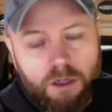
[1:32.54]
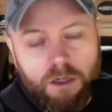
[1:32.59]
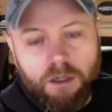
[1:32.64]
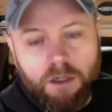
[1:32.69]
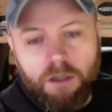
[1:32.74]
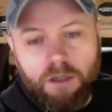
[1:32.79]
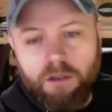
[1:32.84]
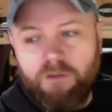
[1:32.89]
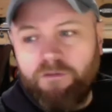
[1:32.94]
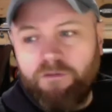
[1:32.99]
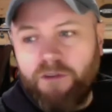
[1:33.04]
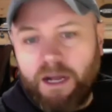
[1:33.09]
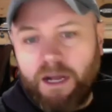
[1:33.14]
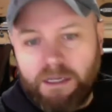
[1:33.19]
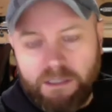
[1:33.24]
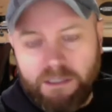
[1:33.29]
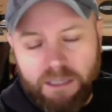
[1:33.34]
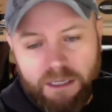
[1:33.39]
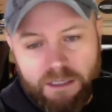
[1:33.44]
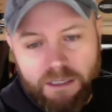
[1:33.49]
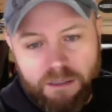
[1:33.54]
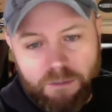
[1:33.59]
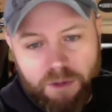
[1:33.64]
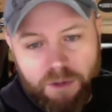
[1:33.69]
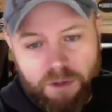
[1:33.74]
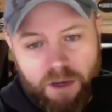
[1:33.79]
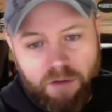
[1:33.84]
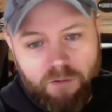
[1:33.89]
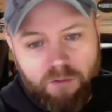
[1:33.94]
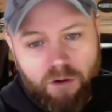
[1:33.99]
The vaccines are
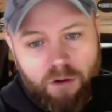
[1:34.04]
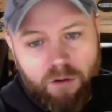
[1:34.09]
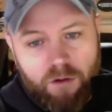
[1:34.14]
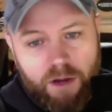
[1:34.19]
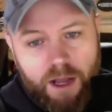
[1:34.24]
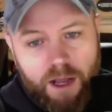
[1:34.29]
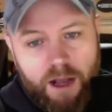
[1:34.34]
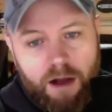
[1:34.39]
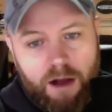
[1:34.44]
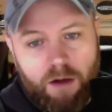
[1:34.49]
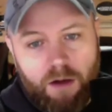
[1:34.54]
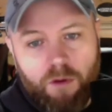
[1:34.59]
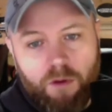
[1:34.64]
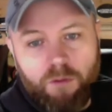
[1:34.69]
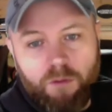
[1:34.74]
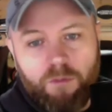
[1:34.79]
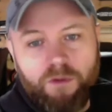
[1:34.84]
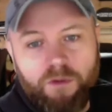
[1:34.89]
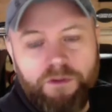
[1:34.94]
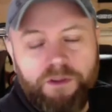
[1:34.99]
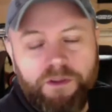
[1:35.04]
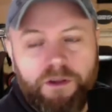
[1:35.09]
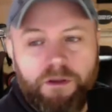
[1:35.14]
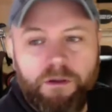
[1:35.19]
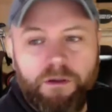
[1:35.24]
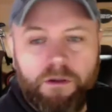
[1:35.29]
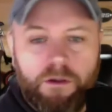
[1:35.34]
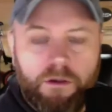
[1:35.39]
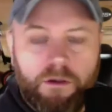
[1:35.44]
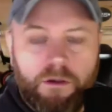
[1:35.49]
being rolled out. I went with
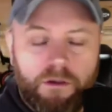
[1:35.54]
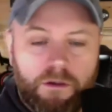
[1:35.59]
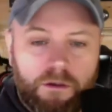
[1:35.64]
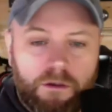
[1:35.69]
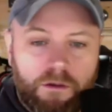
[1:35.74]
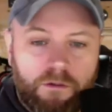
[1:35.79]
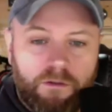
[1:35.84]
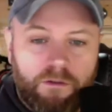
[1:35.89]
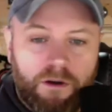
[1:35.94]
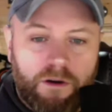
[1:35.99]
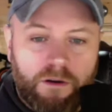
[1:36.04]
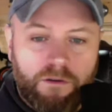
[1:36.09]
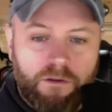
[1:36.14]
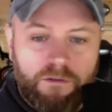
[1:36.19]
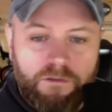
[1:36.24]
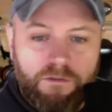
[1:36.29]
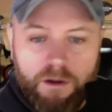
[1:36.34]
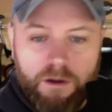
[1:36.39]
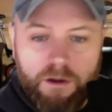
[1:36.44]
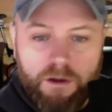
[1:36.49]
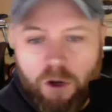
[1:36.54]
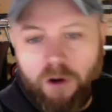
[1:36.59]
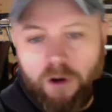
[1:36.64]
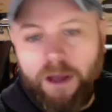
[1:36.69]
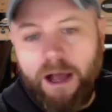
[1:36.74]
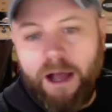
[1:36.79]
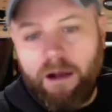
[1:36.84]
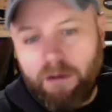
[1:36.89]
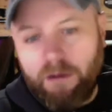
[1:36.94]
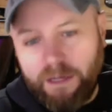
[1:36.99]
a very good friend of mine,
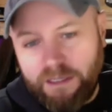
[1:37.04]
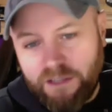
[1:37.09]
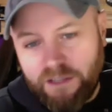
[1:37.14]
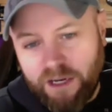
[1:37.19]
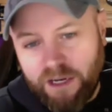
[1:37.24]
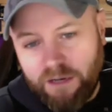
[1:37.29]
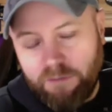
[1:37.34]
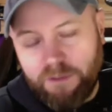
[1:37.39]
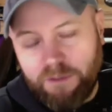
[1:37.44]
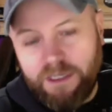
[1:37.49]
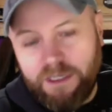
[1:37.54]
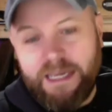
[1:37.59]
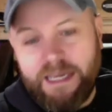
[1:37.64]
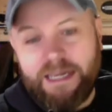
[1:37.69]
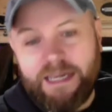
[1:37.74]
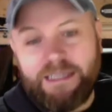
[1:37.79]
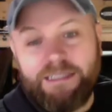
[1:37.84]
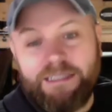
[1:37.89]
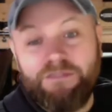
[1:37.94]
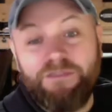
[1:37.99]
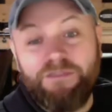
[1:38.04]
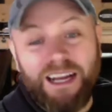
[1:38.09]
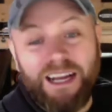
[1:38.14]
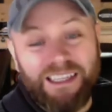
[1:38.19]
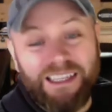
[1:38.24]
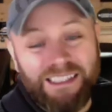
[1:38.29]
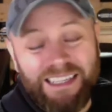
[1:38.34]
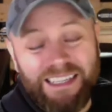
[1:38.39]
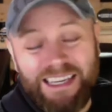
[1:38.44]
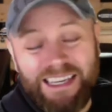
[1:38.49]
elderly gentleman. He had his
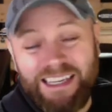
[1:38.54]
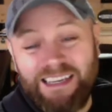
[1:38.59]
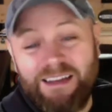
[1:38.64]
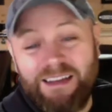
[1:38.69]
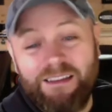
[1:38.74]
vaccine.